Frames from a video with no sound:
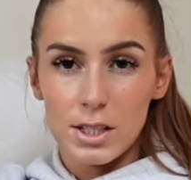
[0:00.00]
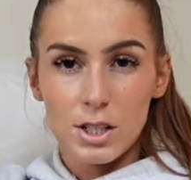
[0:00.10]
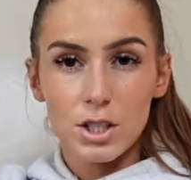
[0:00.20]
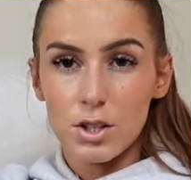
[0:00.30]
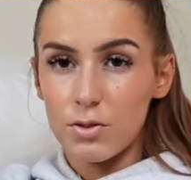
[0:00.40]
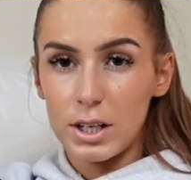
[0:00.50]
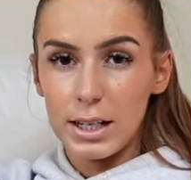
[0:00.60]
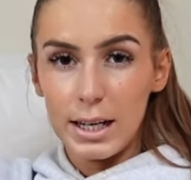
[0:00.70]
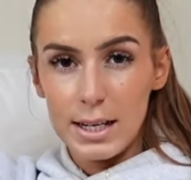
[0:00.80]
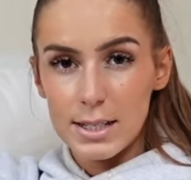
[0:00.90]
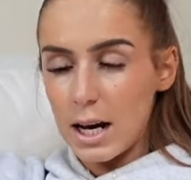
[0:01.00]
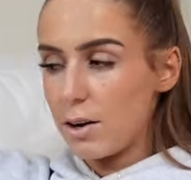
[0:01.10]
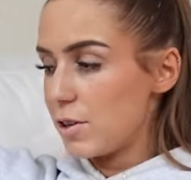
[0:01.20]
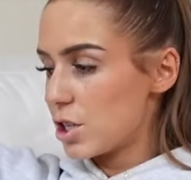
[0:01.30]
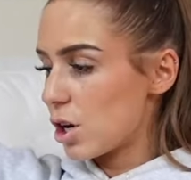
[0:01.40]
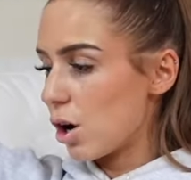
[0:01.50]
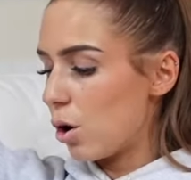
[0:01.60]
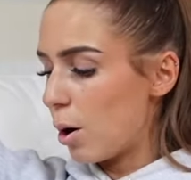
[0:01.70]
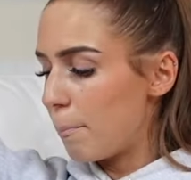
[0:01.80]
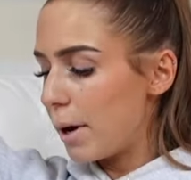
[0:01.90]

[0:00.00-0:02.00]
It's just a really easy outfit to chuck on.